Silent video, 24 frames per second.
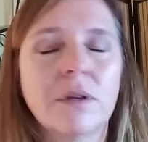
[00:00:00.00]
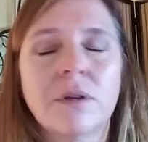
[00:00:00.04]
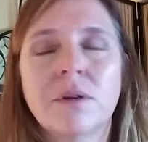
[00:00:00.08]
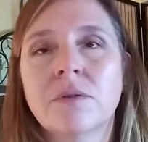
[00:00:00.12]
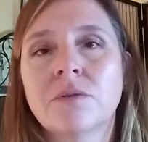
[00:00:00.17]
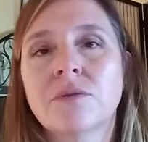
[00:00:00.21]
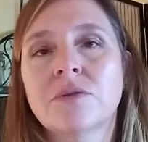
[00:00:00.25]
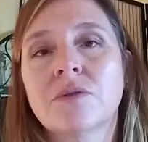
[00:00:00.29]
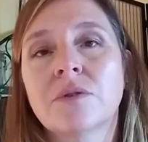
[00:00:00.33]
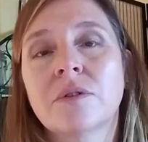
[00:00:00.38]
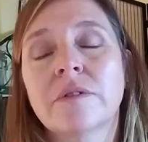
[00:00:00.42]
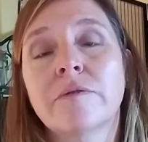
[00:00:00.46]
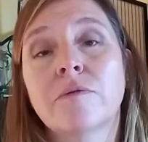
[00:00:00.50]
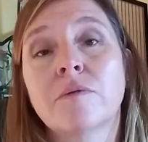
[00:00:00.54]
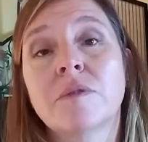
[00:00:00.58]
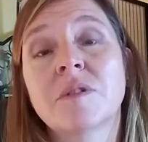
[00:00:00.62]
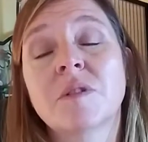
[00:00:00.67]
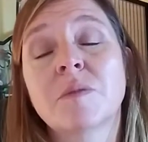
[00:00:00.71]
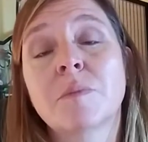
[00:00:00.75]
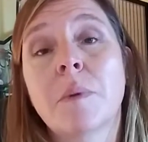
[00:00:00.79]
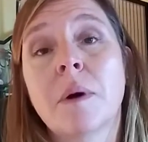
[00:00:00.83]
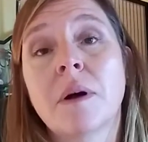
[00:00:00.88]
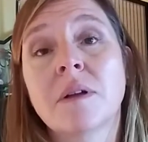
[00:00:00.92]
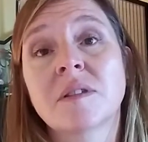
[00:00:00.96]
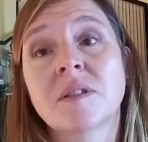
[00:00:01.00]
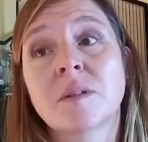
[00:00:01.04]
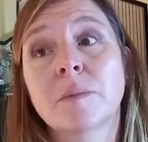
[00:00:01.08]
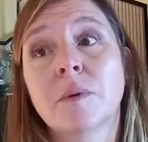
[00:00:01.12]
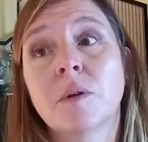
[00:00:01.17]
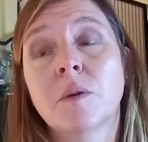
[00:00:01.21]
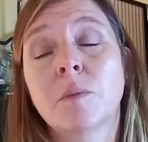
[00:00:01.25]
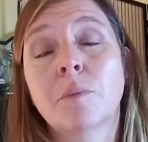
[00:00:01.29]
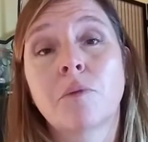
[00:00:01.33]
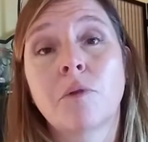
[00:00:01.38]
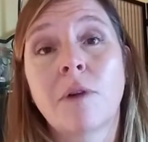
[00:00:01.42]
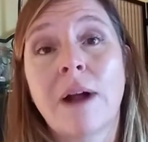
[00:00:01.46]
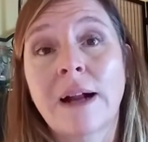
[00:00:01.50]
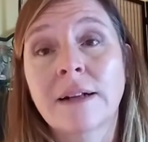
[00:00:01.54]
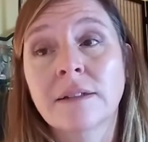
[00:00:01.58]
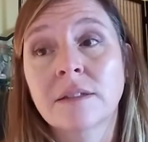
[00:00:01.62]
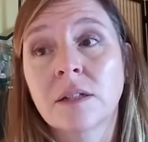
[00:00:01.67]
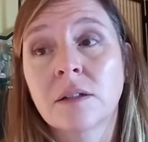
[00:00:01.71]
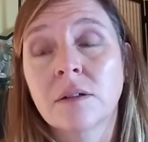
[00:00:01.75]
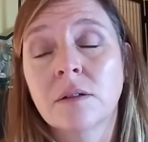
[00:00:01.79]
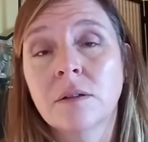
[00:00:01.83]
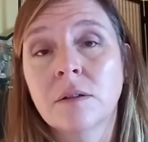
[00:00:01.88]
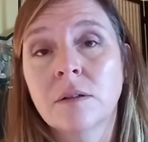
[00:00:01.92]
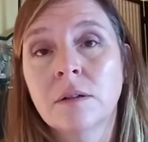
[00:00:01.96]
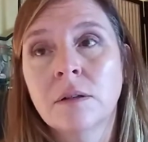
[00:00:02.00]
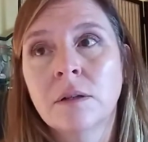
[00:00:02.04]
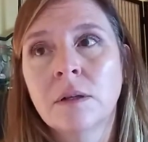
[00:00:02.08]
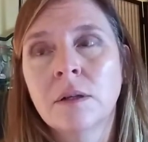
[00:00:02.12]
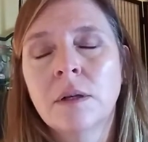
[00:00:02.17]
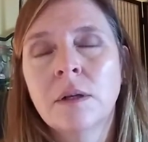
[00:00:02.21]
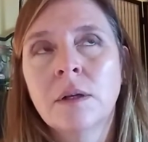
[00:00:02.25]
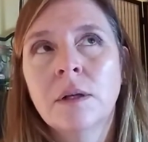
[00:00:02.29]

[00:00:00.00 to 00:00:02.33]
you know, sort of responsible, practical,